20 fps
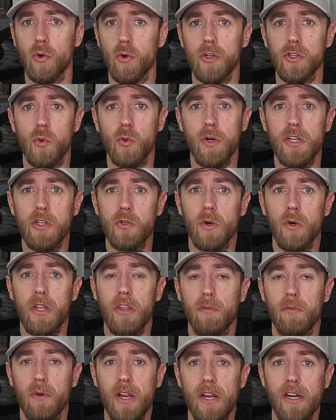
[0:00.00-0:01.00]
in
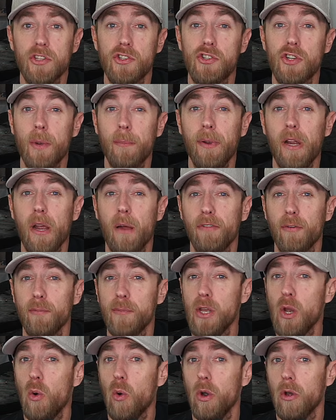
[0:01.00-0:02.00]
2023 and is jumping up from
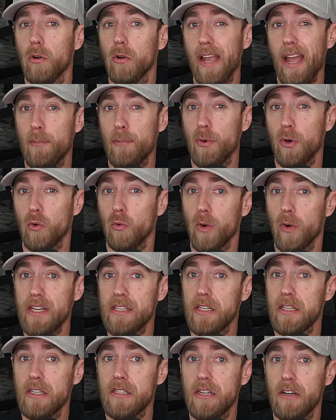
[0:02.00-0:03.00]
the Oil Capital
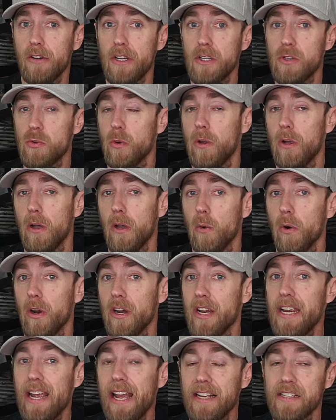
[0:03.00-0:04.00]
Racing Series, where
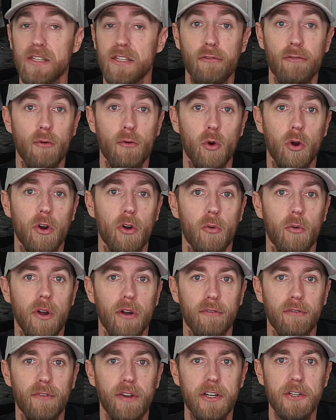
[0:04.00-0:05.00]
he has 4
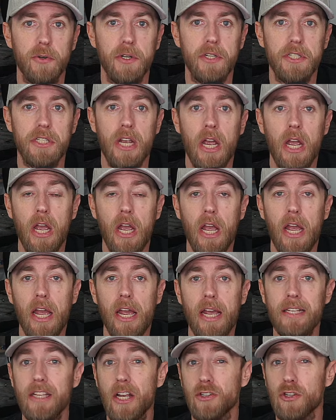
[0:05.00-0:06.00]
career victories.
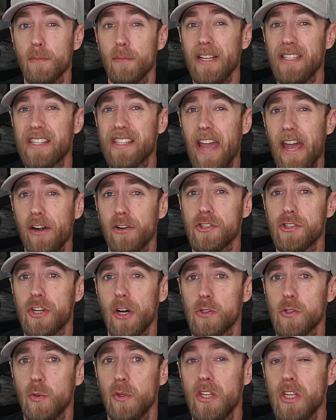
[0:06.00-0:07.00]
He's also made scattered
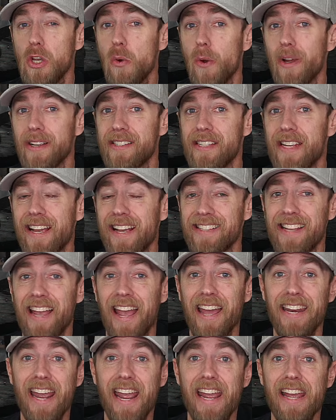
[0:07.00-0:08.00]
starts with the USCS
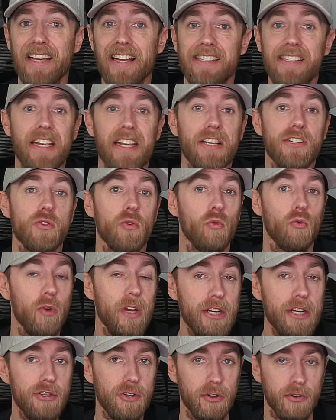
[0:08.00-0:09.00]
and ASCS
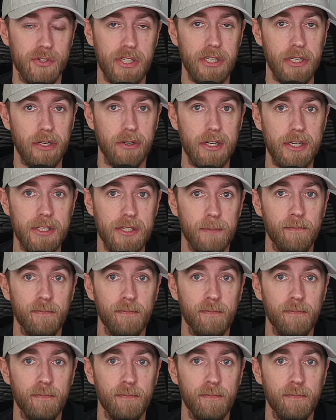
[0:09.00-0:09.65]
Regional Series.